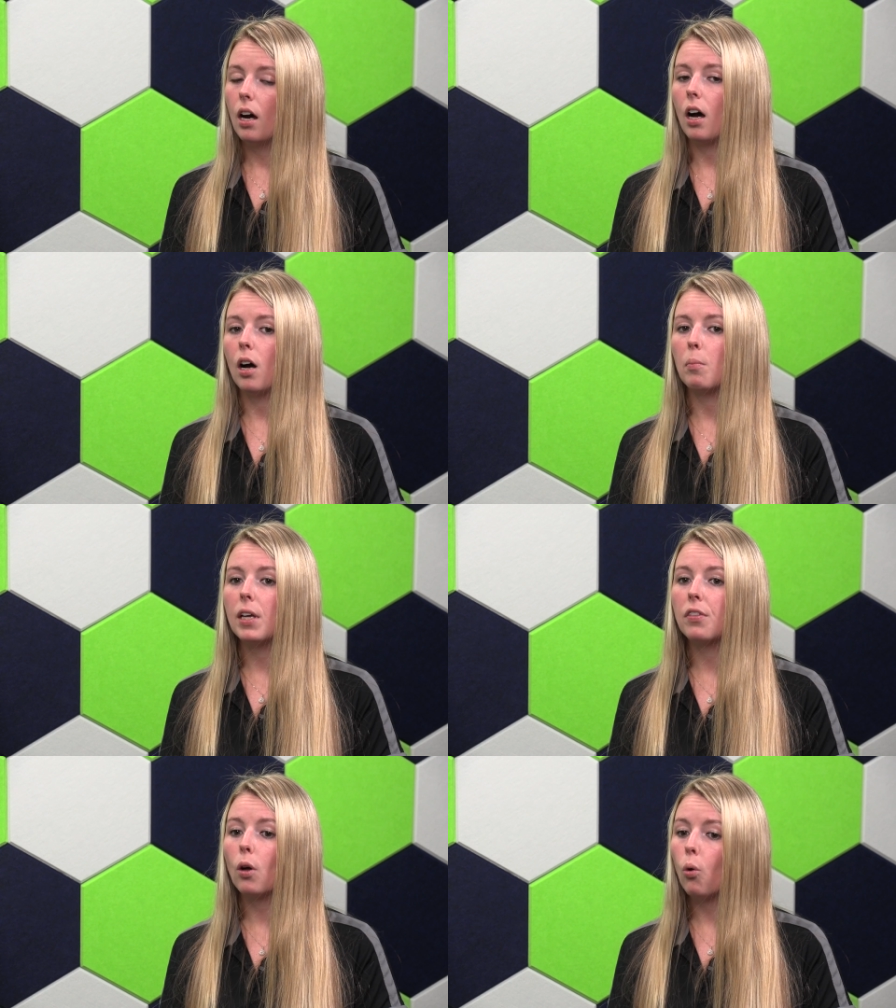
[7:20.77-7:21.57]

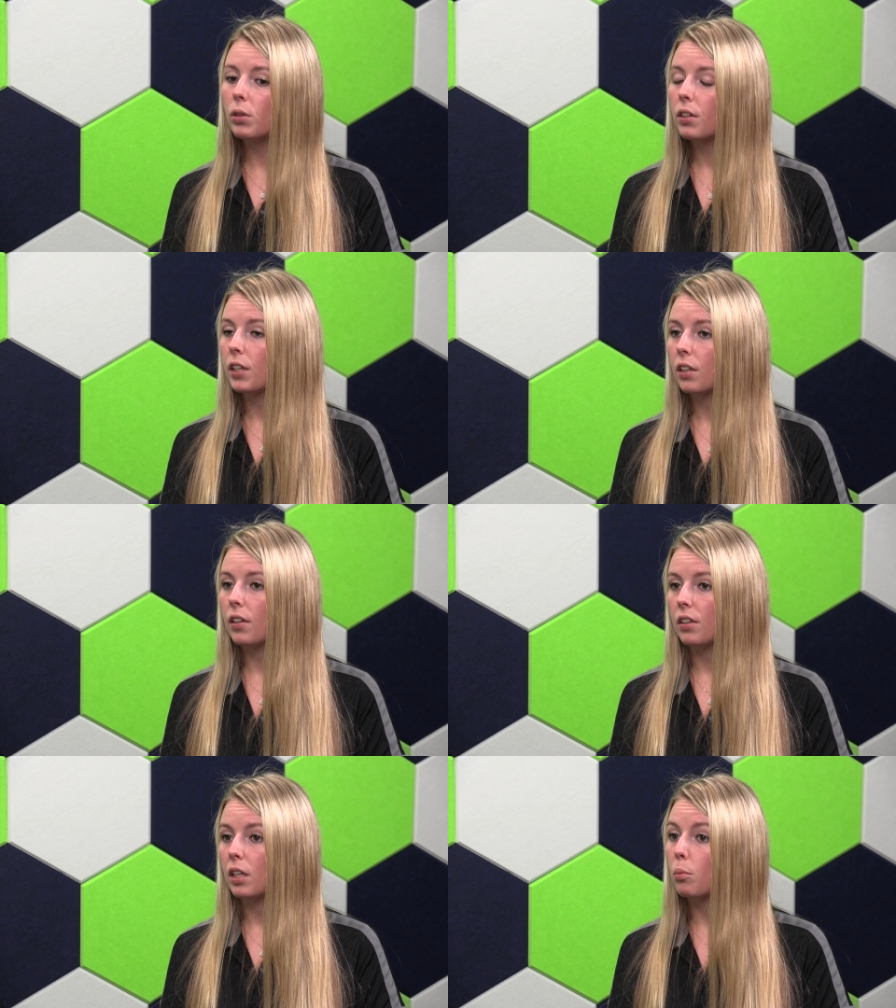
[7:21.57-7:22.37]
And the only thing
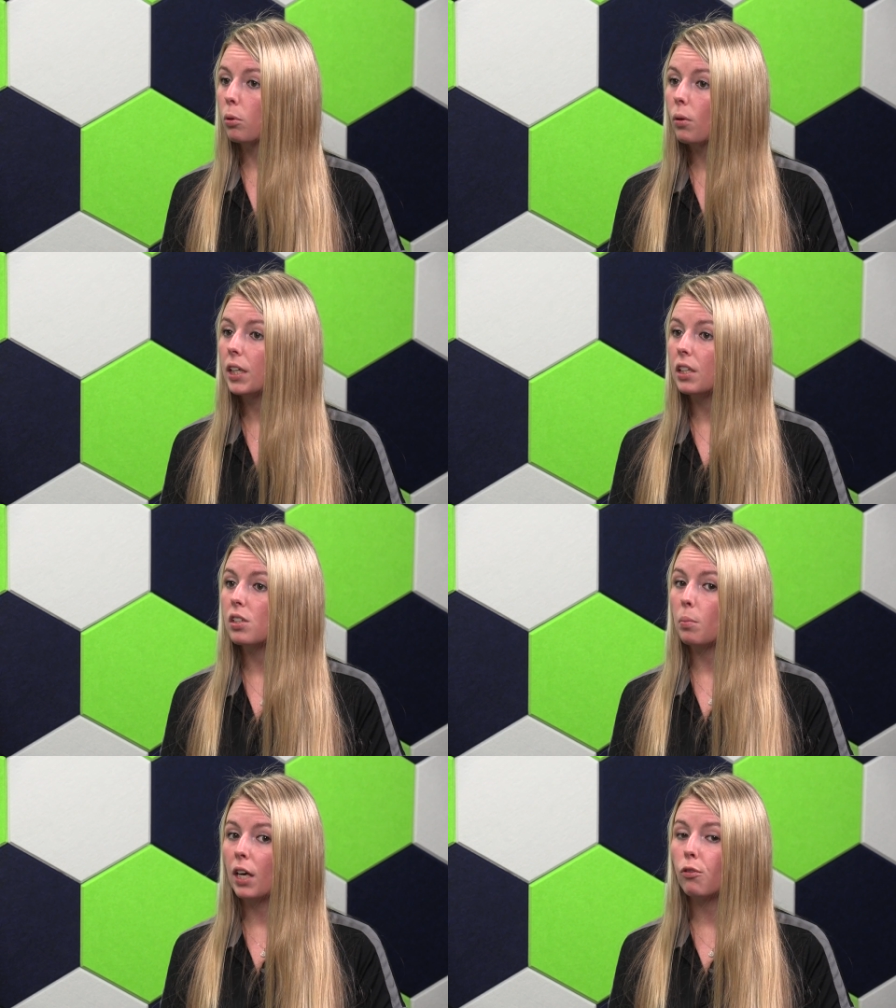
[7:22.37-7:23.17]
that the employee
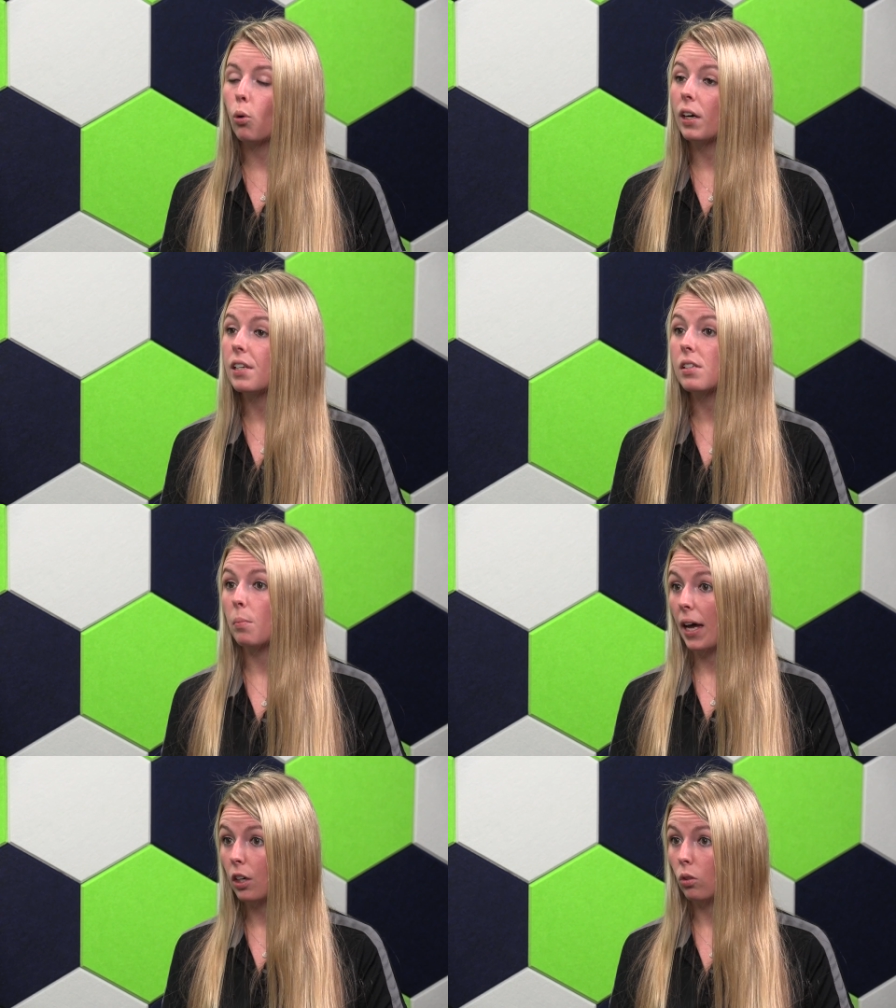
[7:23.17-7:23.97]
needs to pay for is
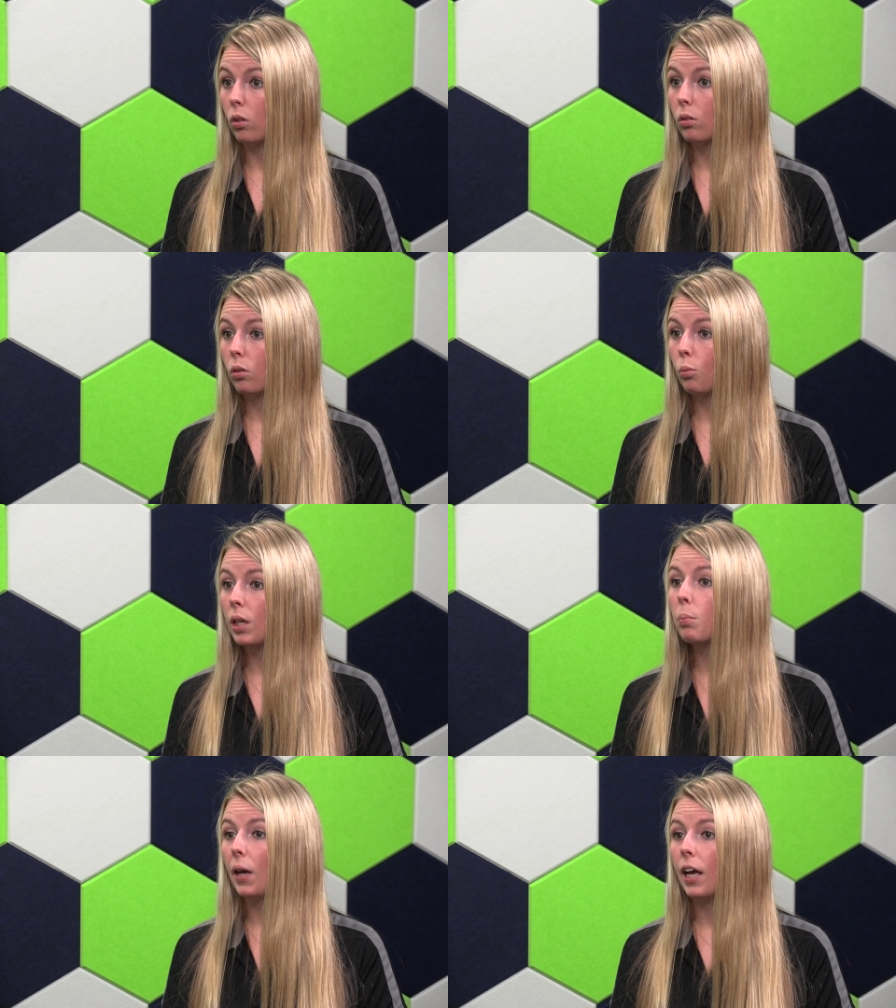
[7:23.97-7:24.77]
the medical.
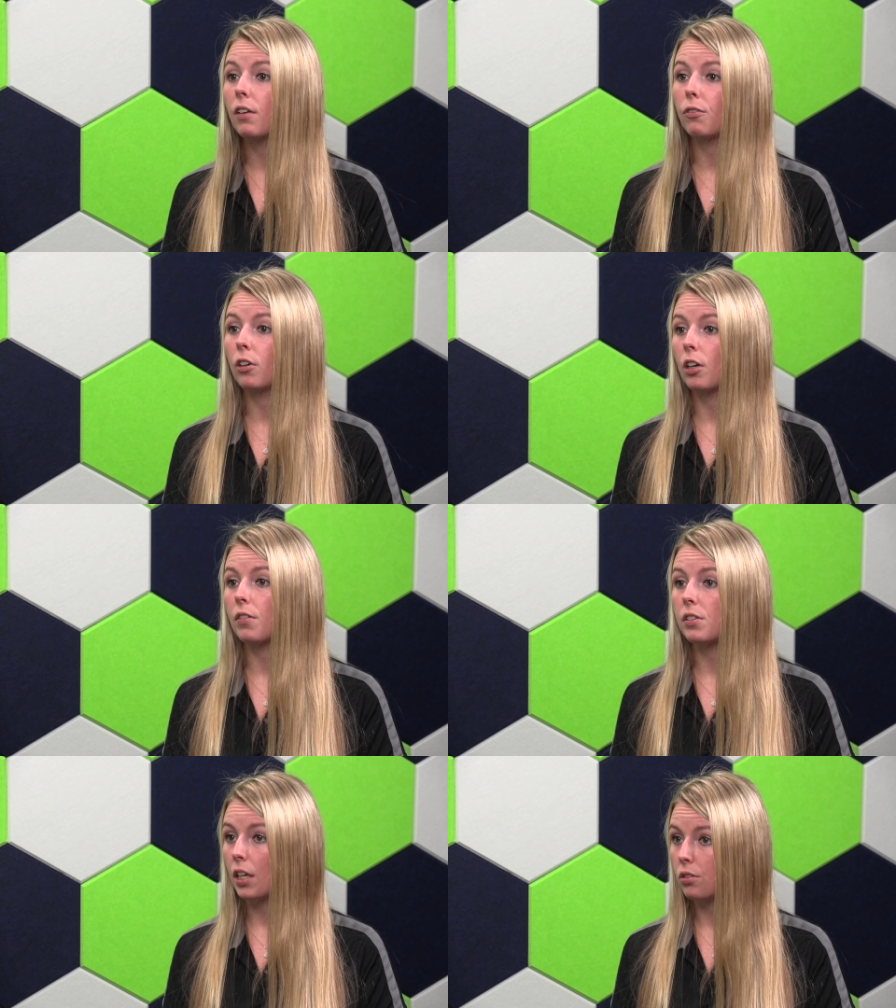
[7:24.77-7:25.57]
We pay for
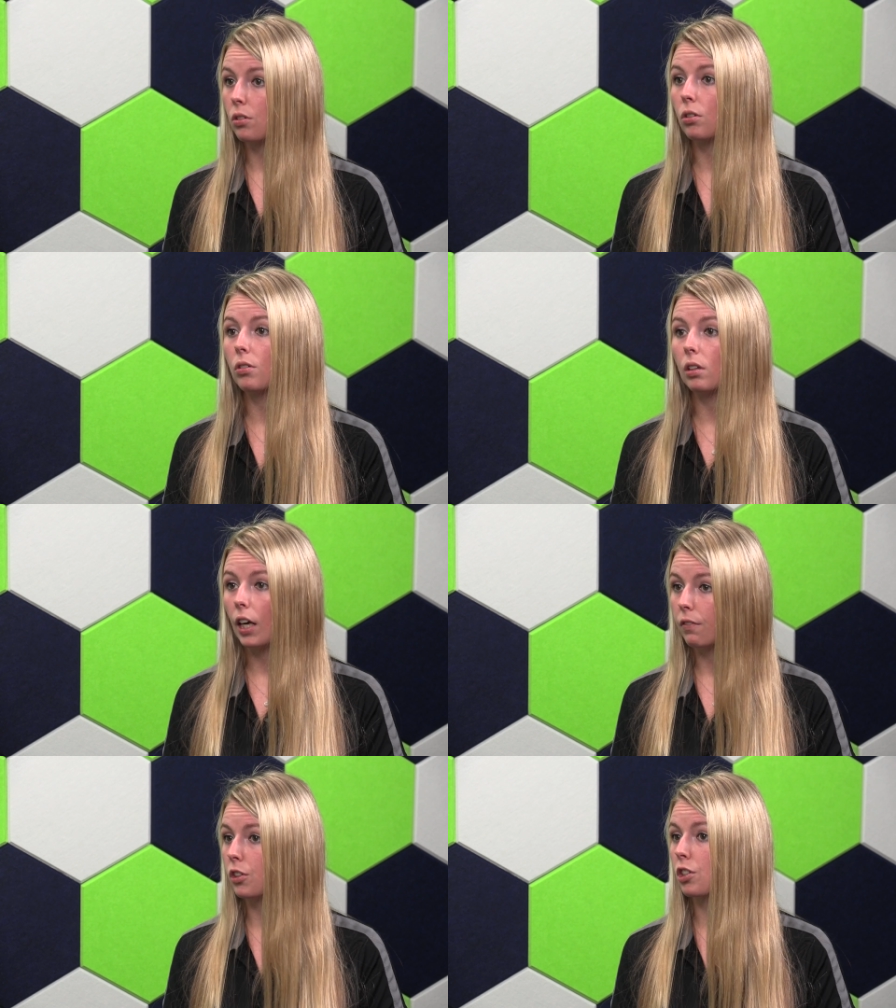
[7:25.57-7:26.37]
the dental, the
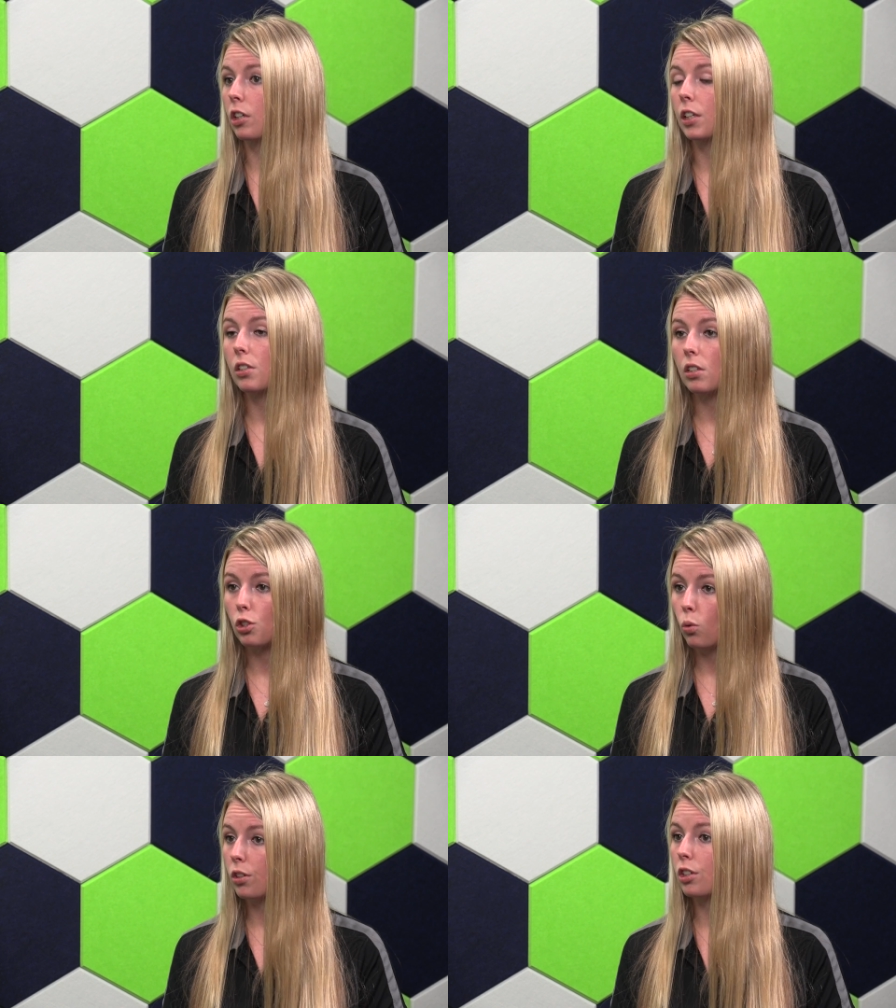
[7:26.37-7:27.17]
life insurance, the
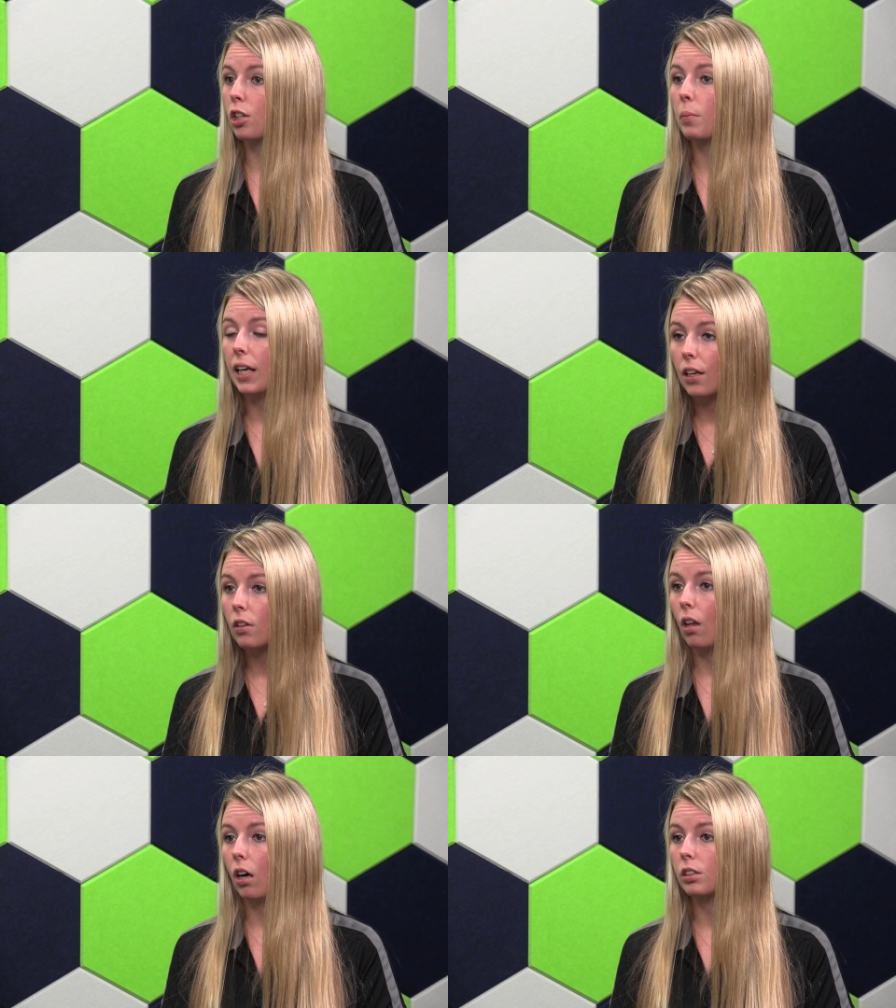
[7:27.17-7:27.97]
short-term
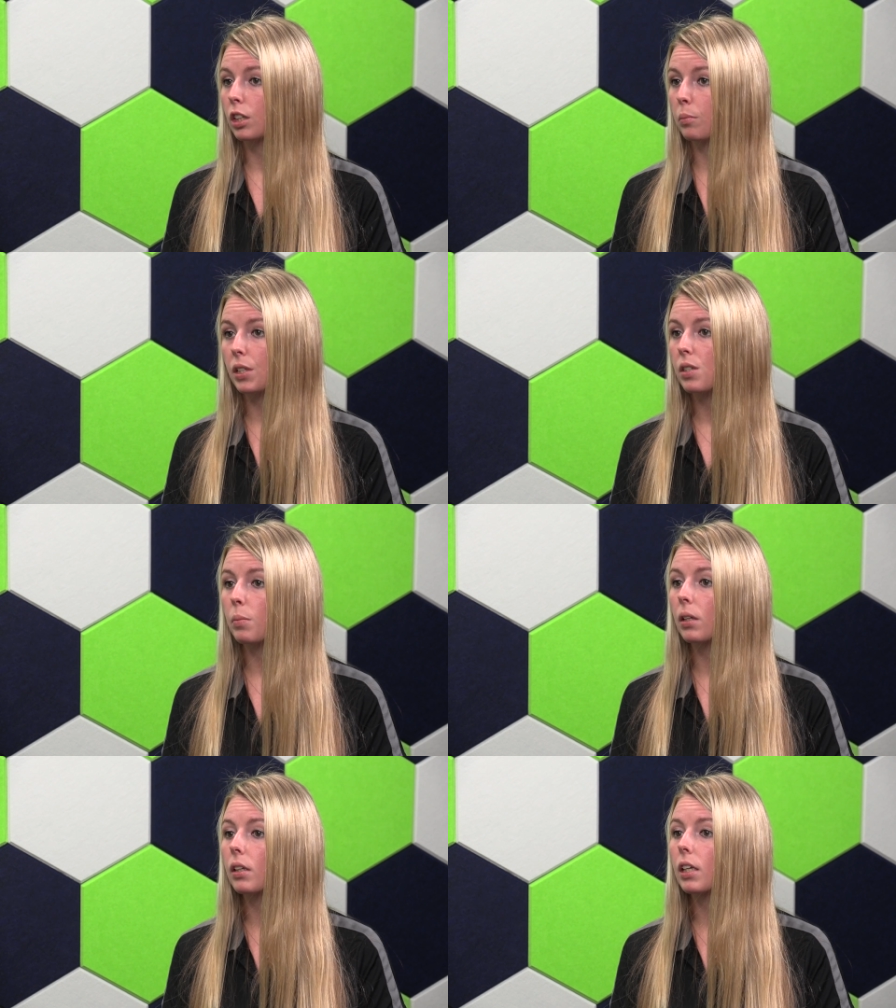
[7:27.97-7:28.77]
and the long-term
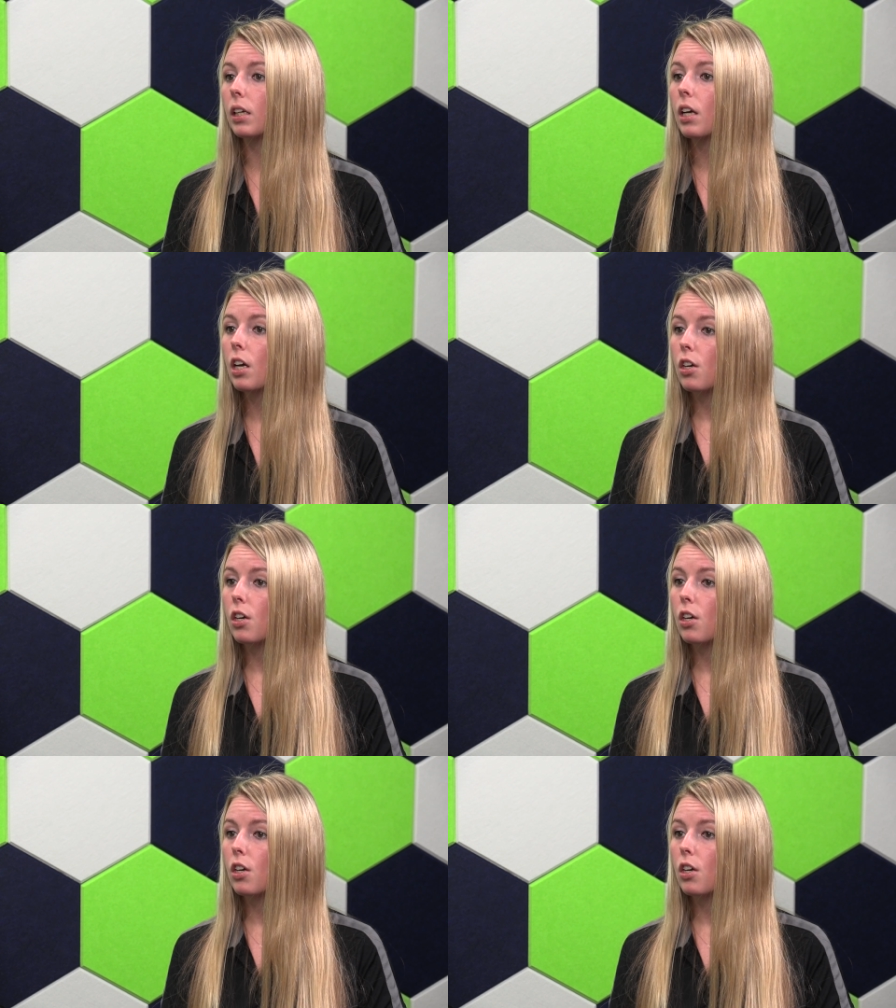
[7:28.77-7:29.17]
disability.